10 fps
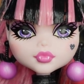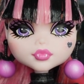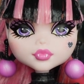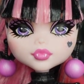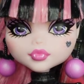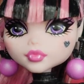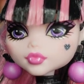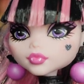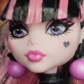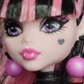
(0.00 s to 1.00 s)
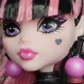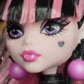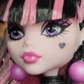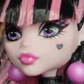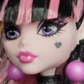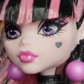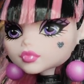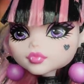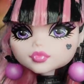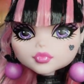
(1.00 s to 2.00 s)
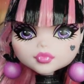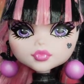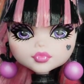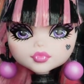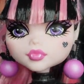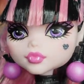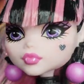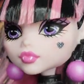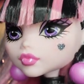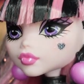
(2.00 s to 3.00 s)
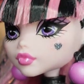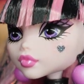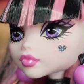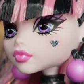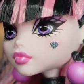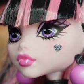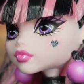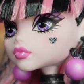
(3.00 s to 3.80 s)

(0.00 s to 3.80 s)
think it gives us just everything. Draculaura, I mean,